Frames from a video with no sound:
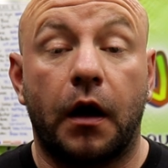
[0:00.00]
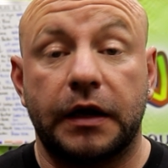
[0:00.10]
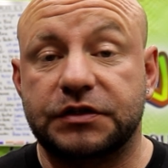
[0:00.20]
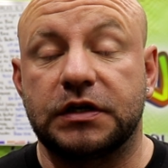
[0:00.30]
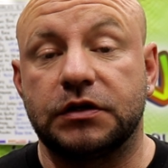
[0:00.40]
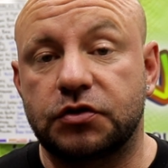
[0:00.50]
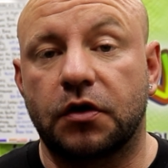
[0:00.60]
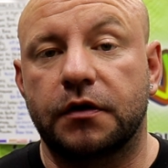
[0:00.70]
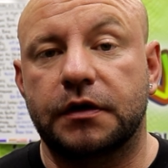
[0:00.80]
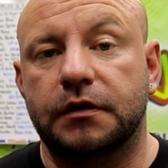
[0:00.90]
actually
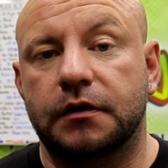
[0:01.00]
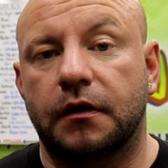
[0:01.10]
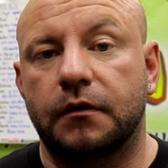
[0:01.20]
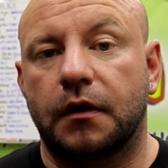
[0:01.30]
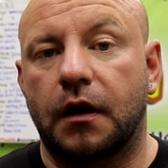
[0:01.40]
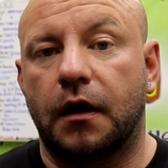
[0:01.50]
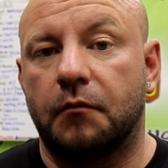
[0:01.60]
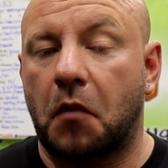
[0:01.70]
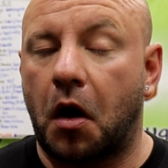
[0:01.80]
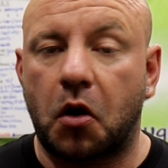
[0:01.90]
enjoyed it, you know.
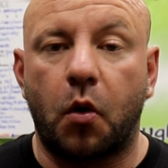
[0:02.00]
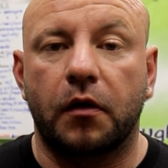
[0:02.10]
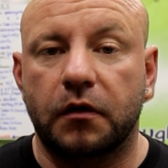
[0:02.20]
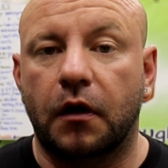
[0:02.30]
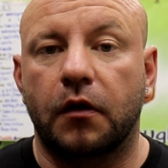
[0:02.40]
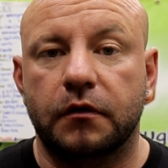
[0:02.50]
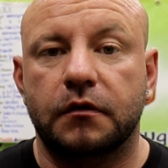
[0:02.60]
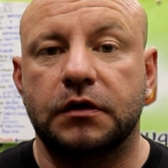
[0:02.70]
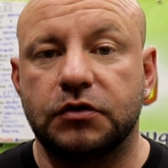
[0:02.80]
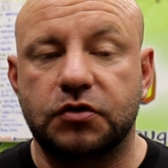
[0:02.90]
I quite
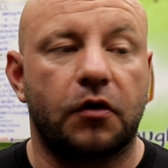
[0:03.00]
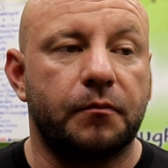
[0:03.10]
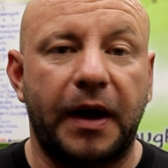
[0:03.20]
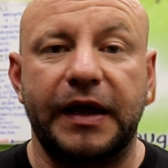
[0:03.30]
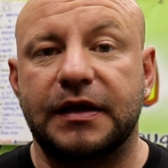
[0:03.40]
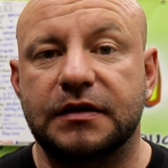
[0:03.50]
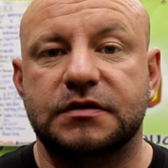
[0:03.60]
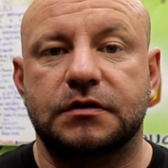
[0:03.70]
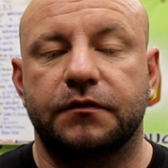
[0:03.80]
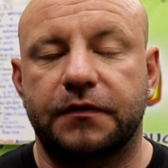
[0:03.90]
enjoy
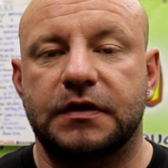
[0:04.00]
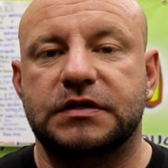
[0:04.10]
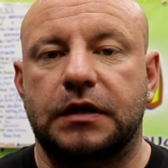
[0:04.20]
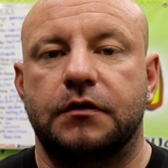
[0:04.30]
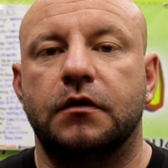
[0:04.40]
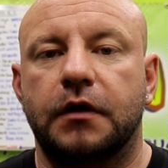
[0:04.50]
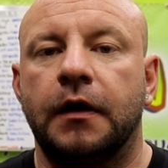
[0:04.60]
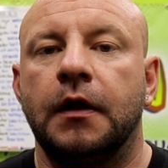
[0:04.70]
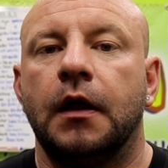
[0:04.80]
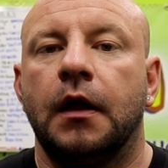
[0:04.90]
making stuff and this and the
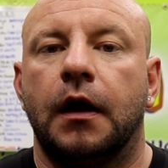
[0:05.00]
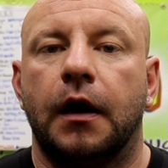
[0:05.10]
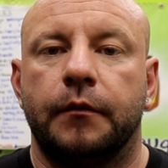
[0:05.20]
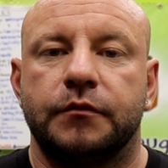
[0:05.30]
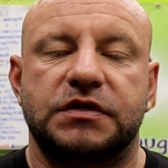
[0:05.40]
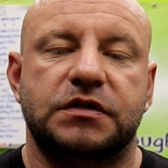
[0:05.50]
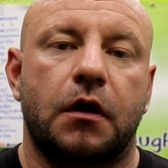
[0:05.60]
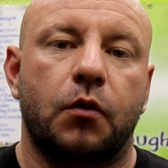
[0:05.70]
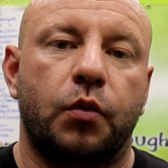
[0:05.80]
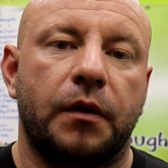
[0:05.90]
other.
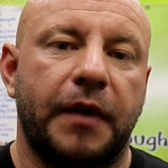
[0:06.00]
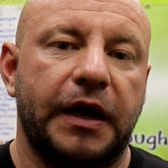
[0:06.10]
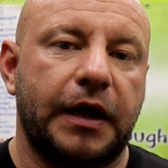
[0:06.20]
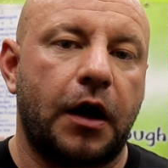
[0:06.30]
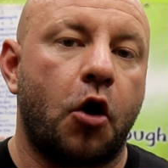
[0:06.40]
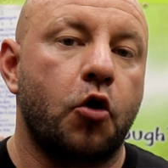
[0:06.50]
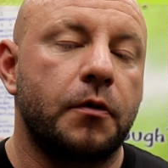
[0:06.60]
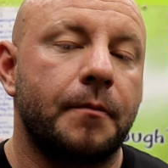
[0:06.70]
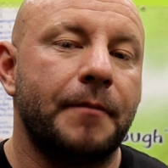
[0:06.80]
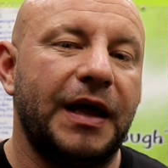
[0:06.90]
So we made our
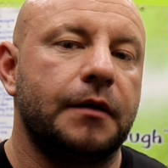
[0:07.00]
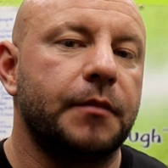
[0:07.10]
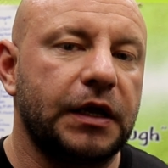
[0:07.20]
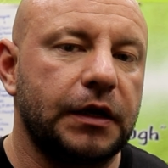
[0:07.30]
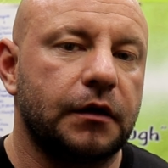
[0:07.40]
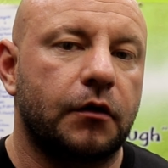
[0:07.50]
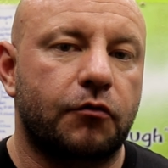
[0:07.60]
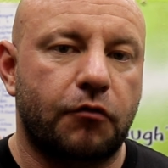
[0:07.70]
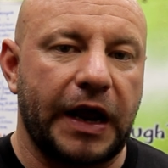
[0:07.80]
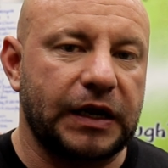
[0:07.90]
own melamine
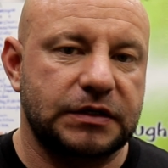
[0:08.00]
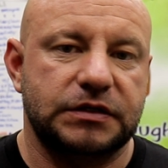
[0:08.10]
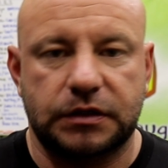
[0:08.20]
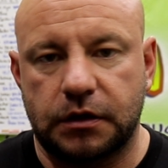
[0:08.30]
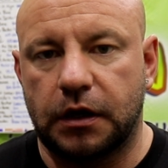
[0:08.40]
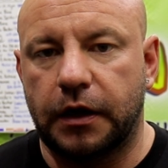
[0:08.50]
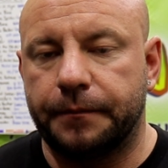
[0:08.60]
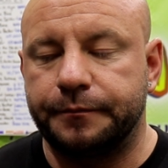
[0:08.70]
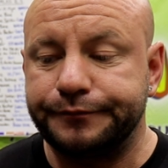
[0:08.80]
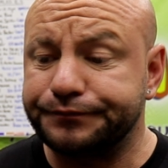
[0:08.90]
racks,
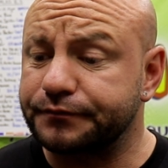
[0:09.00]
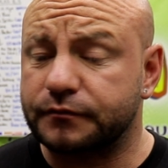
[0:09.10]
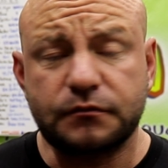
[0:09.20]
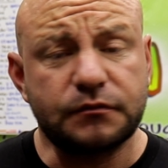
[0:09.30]
and